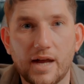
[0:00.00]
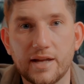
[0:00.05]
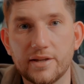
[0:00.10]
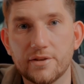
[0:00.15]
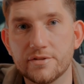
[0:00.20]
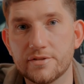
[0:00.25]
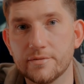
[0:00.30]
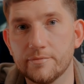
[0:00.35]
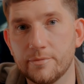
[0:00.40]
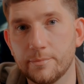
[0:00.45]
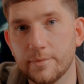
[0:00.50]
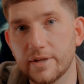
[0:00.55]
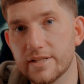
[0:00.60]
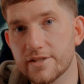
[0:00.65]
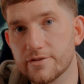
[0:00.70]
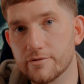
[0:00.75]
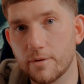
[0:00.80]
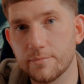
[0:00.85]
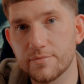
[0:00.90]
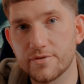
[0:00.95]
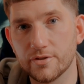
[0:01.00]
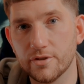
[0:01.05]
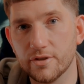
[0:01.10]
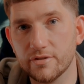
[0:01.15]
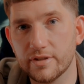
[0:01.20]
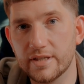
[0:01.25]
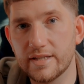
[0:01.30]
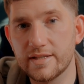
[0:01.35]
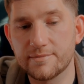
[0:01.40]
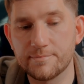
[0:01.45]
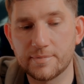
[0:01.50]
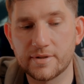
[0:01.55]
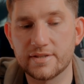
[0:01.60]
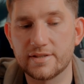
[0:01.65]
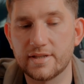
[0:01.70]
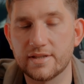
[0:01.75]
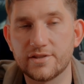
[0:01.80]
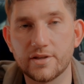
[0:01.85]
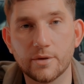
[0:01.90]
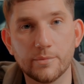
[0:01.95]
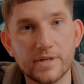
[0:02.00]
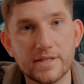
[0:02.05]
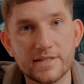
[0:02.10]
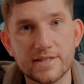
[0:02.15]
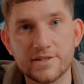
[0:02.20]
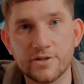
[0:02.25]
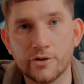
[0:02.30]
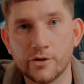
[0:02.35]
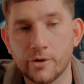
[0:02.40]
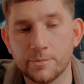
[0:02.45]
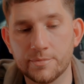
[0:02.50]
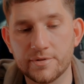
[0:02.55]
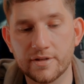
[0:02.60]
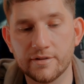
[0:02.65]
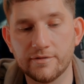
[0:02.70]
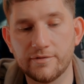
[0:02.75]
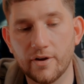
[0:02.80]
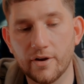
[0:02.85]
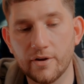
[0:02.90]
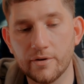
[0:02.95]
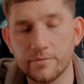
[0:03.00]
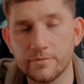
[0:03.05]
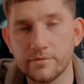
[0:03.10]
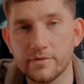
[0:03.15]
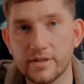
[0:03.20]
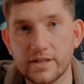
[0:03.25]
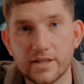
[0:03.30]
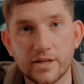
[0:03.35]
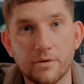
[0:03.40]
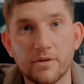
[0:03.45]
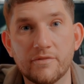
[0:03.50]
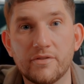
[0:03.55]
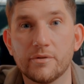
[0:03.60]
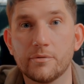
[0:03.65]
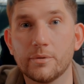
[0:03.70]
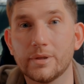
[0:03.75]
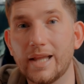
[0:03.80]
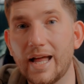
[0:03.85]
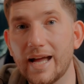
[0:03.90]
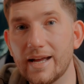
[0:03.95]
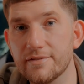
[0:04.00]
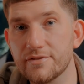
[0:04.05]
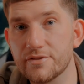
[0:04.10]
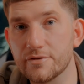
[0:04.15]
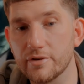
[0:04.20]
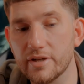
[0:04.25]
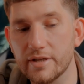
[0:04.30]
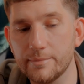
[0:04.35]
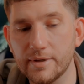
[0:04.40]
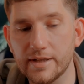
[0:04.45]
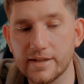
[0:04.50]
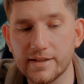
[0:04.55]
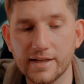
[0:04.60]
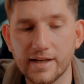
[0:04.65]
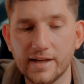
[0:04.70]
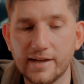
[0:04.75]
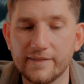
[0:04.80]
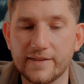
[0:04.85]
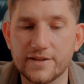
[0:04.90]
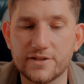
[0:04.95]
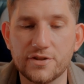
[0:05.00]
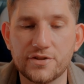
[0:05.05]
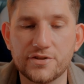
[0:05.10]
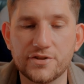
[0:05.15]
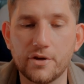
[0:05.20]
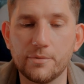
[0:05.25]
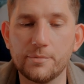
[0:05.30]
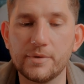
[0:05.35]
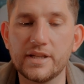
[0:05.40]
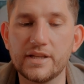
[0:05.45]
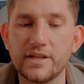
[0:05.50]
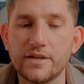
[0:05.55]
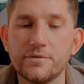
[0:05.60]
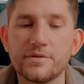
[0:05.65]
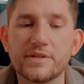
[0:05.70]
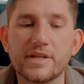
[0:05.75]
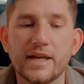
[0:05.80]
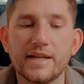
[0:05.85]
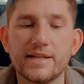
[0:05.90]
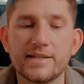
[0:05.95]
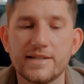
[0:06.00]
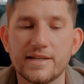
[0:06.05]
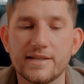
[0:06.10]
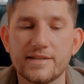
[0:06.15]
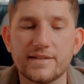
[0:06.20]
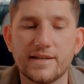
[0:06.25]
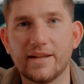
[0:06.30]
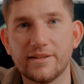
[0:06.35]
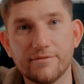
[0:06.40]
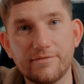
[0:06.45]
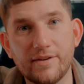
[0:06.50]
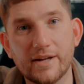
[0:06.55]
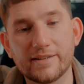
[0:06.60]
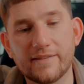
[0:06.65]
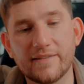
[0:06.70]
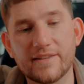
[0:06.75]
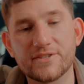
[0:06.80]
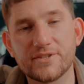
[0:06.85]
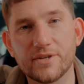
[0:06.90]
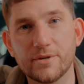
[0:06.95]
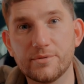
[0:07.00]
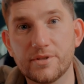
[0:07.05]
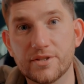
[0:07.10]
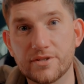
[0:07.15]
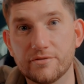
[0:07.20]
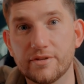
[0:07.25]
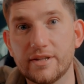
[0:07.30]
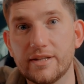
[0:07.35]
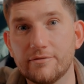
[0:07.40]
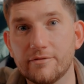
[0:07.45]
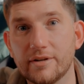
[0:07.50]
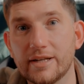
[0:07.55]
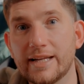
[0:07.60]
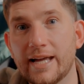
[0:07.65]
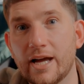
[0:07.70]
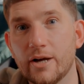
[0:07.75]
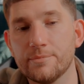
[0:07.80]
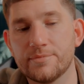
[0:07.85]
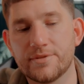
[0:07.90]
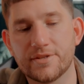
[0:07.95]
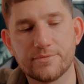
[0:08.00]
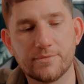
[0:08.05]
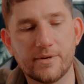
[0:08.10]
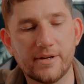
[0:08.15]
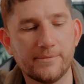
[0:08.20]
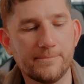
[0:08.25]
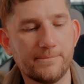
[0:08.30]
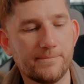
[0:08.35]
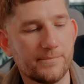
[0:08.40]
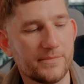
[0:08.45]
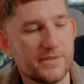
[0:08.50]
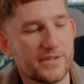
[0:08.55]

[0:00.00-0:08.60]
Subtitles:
I use them for my Instagram stories because they're so easy to hook up to your phone. If you were live streaming, there's just so many use cases, and the fact that they're so discreet really helps as well.